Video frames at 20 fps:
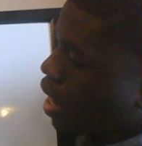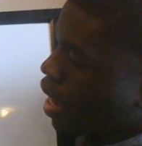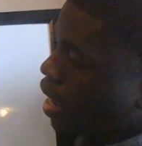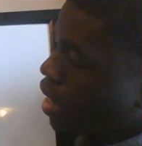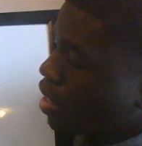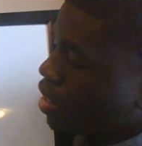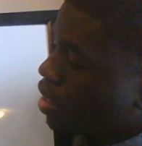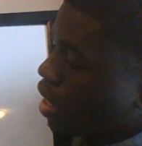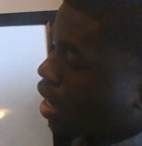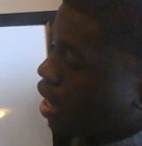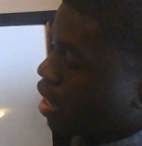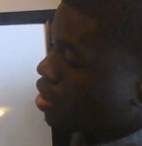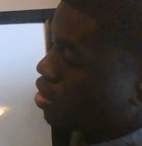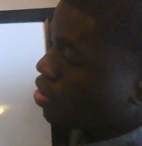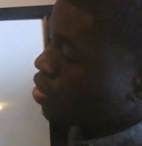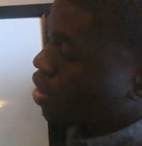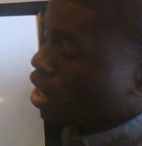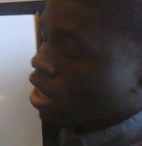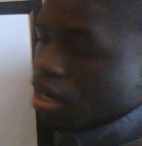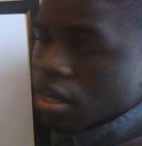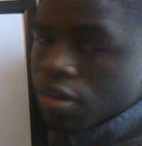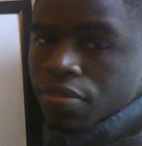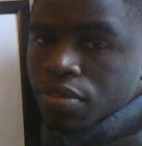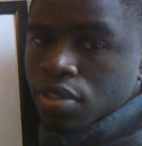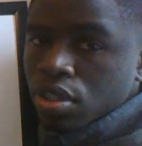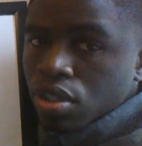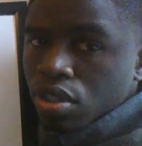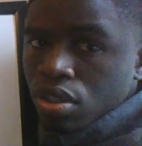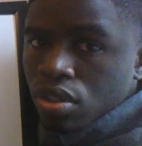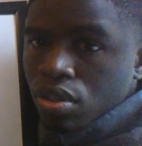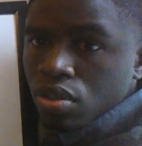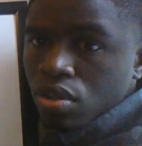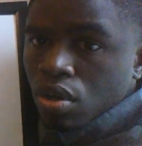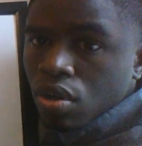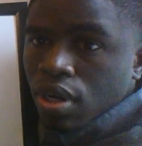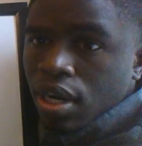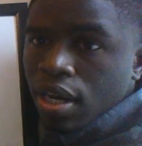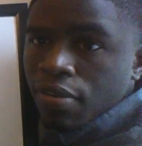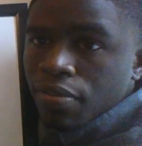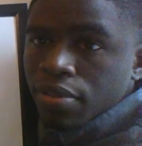I love
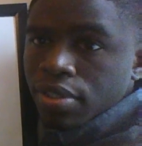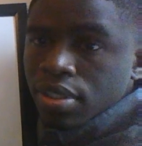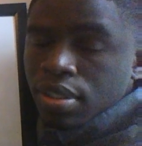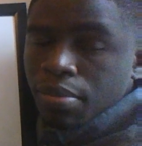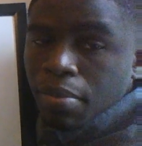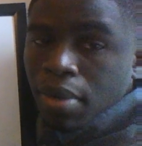to leverage